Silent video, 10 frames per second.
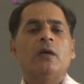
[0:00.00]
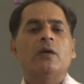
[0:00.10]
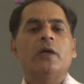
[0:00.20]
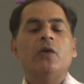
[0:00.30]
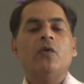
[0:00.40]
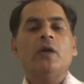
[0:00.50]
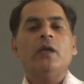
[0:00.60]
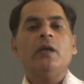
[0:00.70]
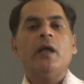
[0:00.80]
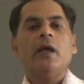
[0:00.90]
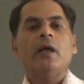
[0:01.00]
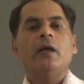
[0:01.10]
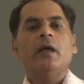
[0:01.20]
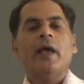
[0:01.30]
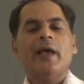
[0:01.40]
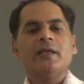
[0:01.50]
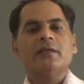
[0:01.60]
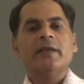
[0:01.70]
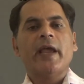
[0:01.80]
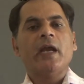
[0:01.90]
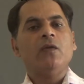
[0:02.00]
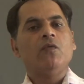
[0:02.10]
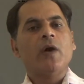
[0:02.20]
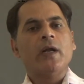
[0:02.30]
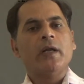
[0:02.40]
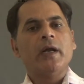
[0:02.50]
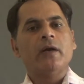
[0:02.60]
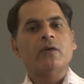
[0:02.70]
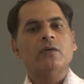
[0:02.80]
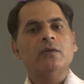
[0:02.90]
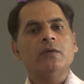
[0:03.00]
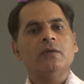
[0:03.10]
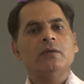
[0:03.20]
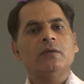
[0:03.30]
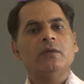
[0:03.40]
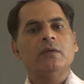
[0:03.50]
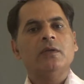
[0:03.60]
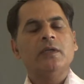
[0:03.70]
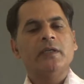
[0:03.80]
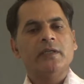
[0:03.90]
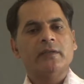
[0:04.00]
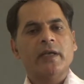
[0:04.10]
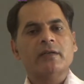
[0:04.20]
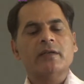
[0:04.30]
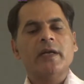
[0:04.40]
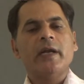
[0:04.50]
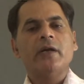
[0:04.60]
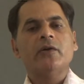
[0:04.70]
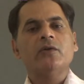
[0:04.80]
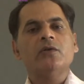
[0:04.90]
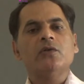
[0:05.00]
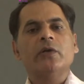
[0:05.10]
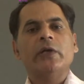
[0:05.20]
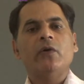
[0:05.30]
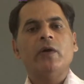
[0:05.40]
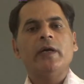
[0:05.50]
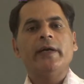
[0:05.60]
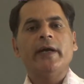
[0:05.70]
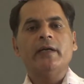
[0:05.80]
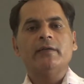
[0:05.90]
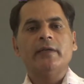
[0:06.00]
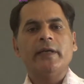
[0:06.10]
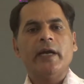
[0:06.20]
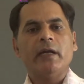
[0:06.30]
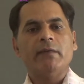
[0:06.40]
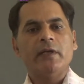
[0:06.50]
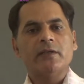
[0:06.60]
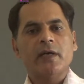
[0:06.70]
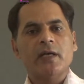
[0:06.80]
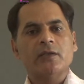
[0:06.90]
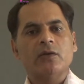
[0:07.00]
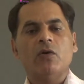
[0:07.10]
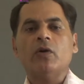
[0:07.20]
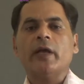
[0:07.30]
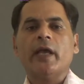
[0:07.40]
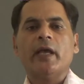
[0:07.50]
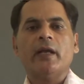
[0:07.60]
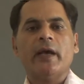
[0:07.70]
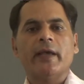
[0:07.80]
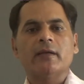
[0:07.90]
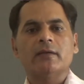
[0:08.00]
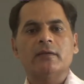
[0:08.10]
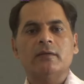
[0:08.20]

Chlorine has gained one electron. It is extra electron, so chlorine gets negatively charged or anion.